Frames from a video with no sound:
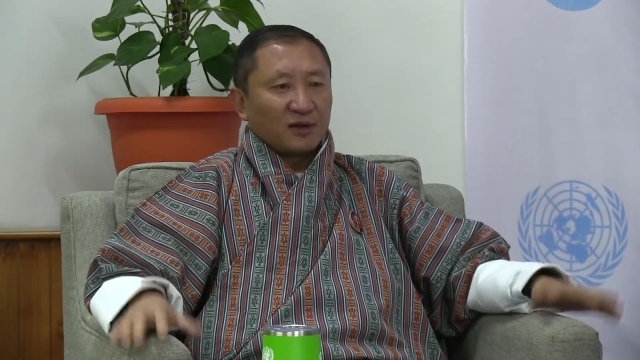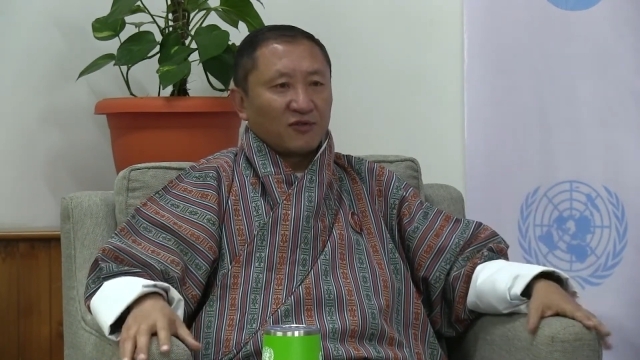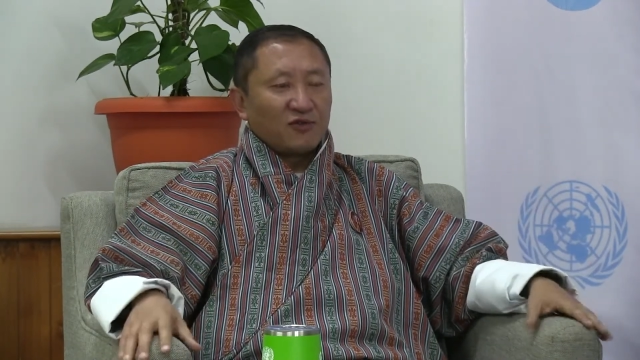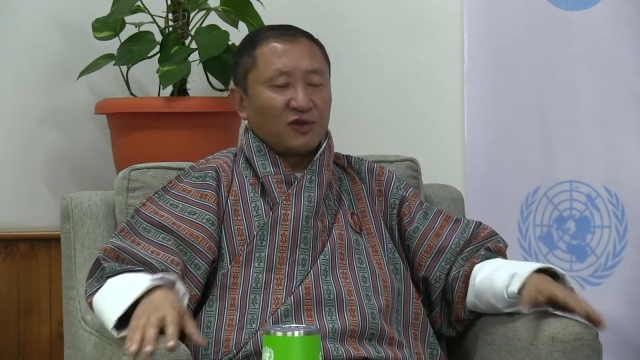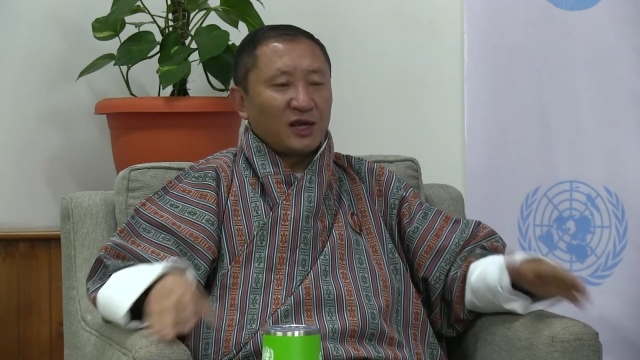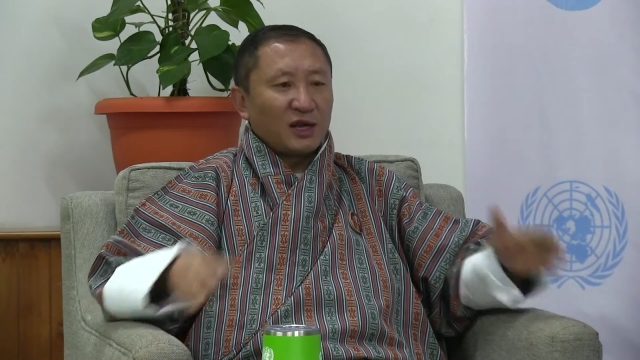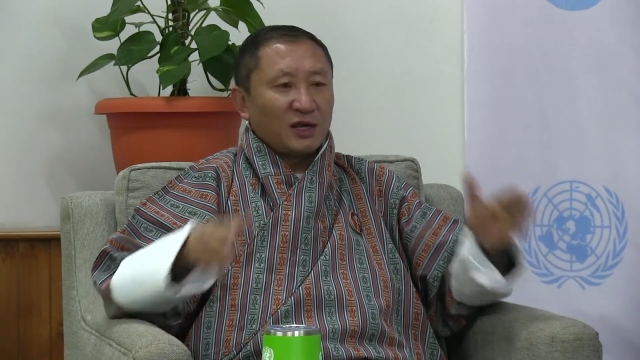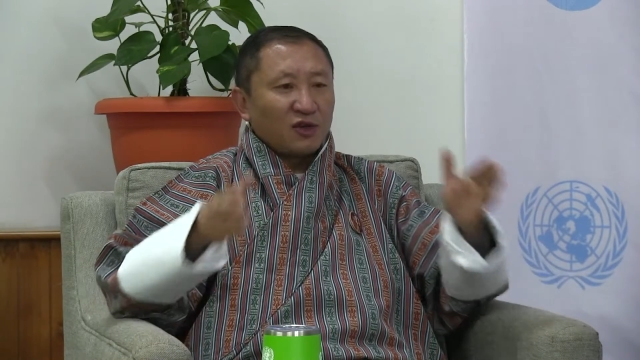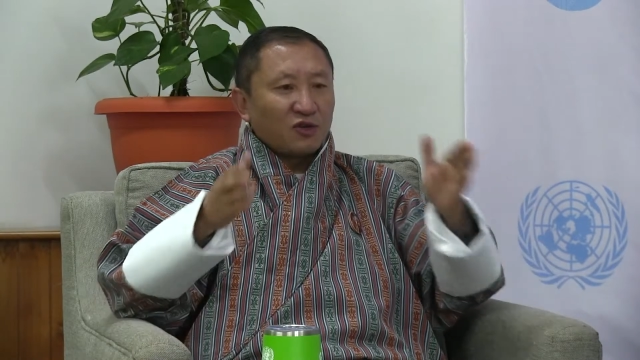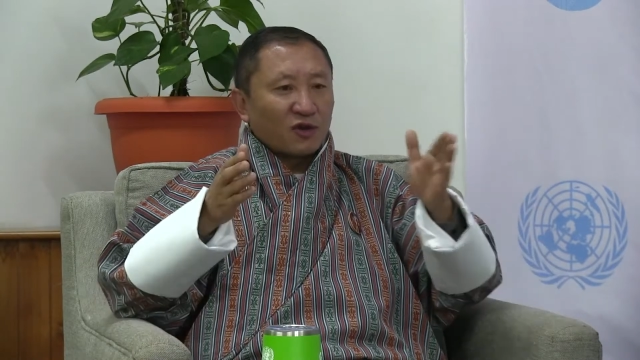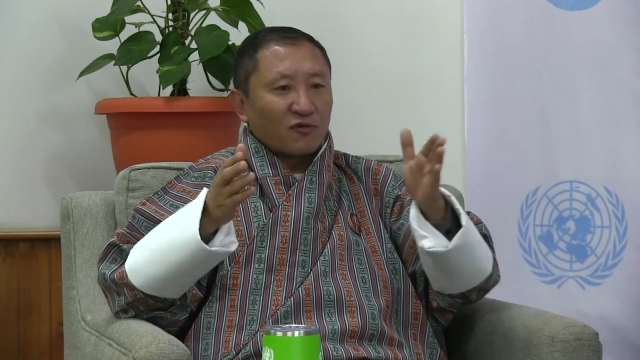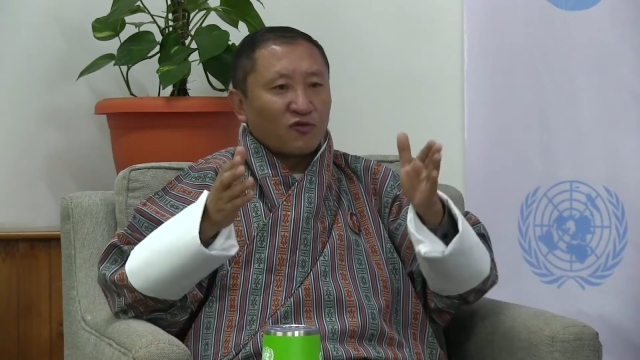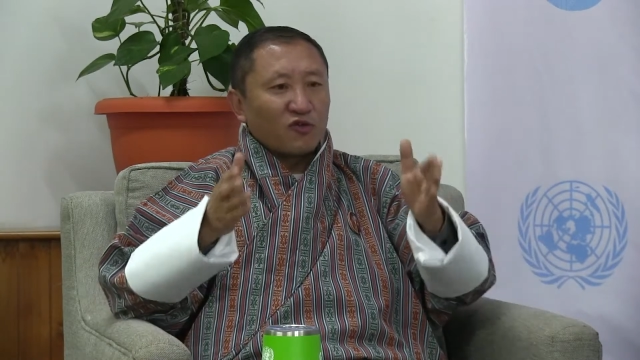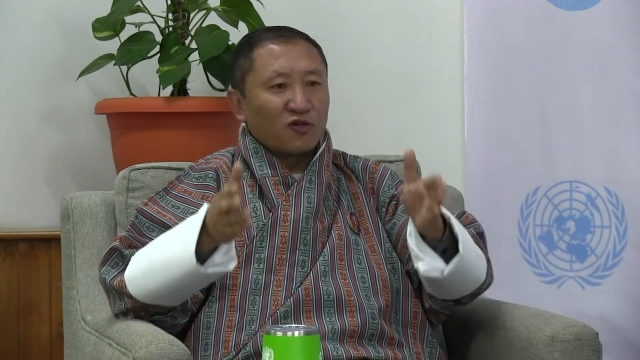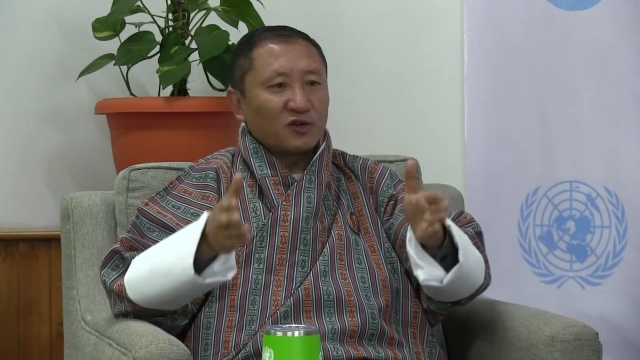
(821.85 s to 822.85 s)
really
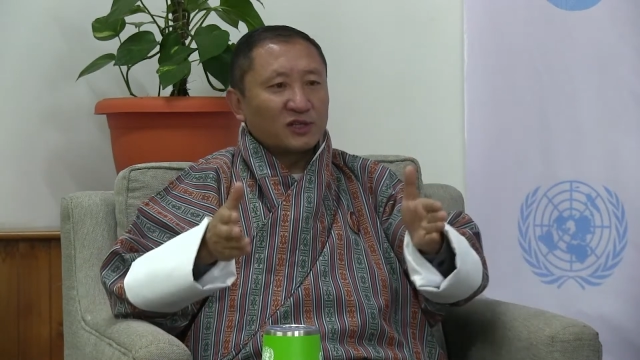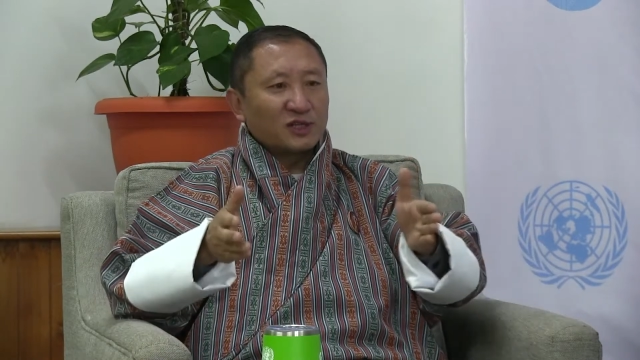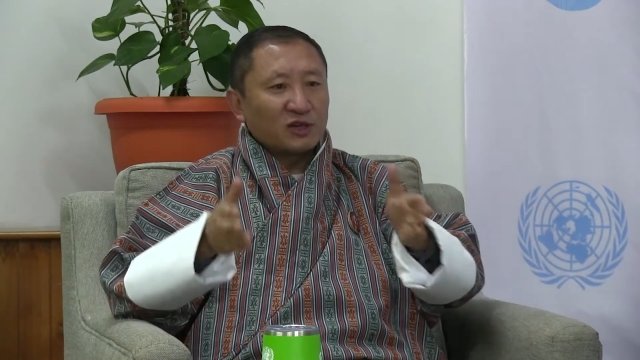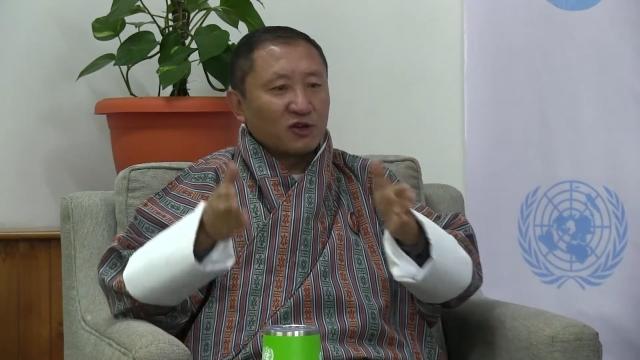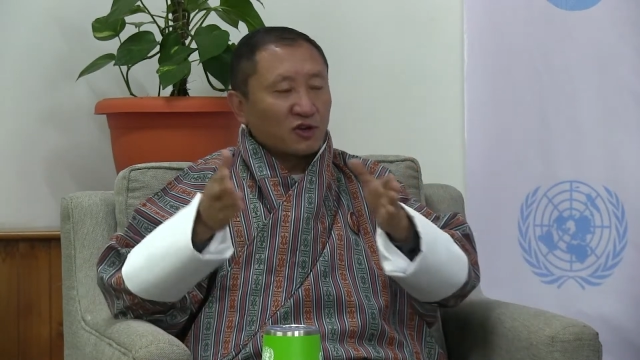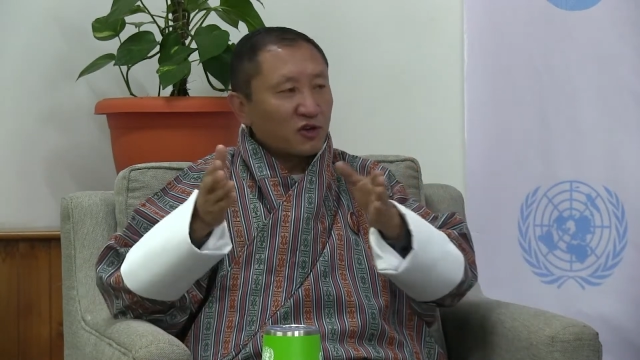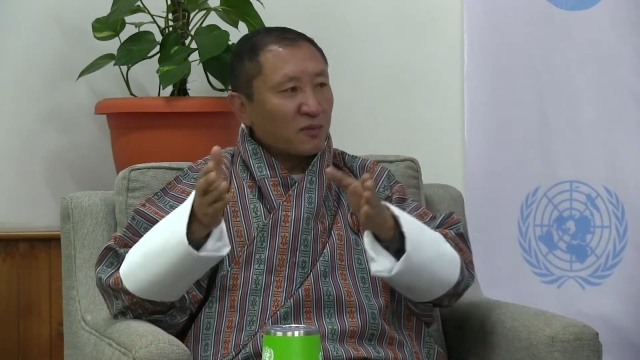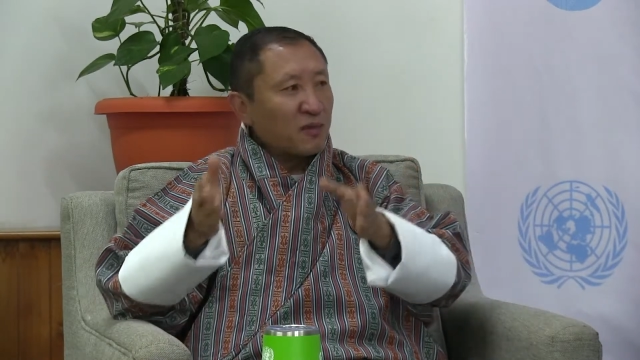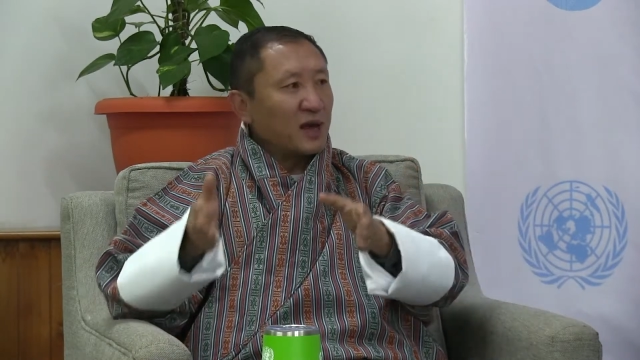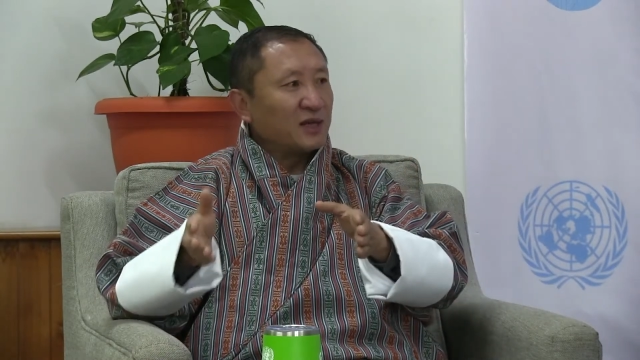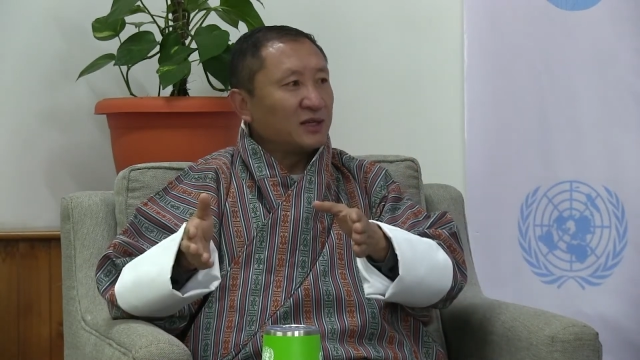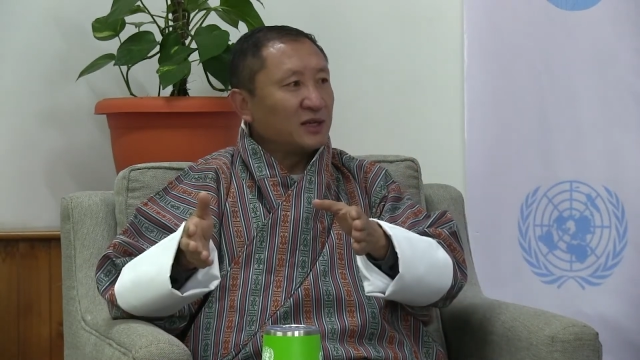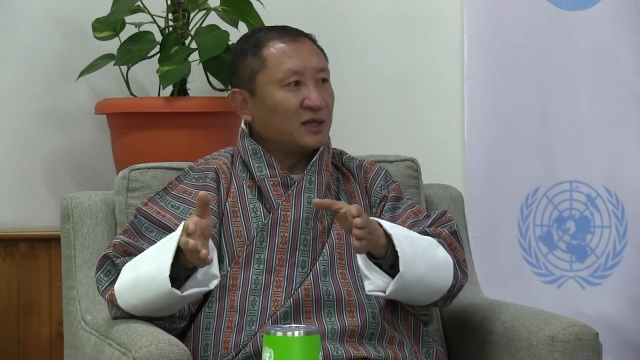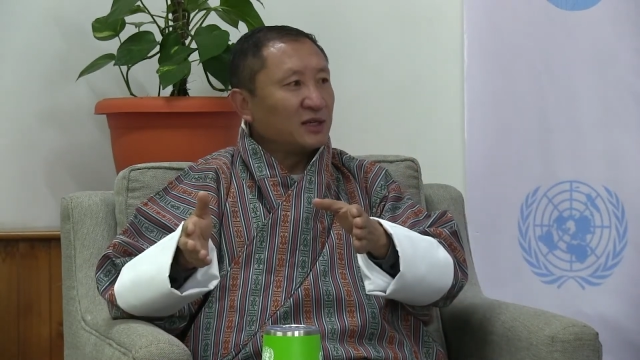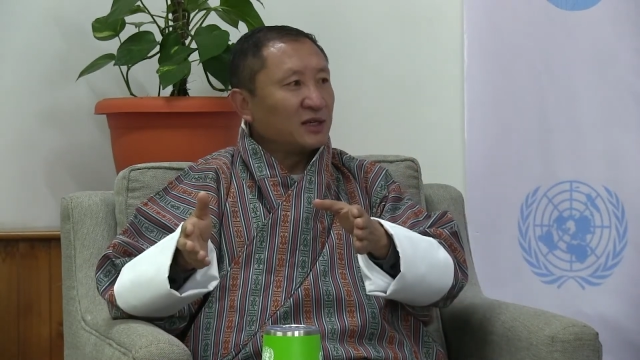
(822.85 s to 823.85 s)
not focusing on your
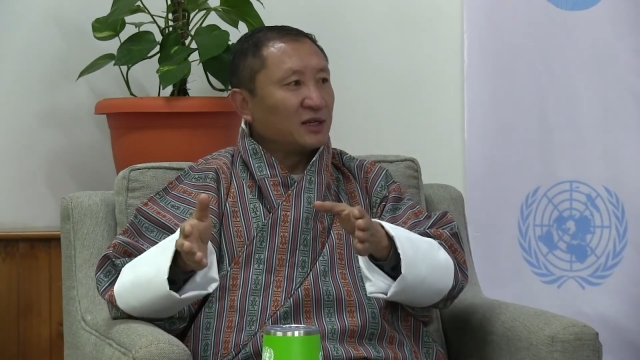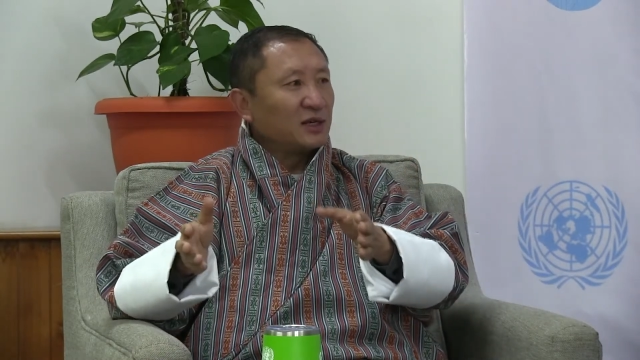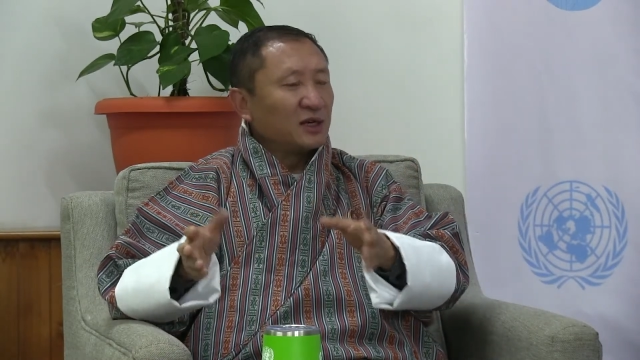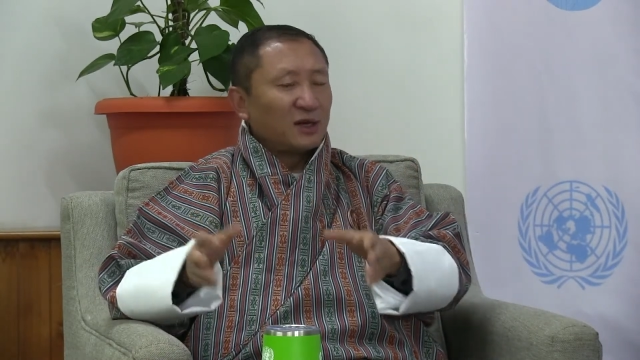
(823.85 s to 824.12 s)
mandate,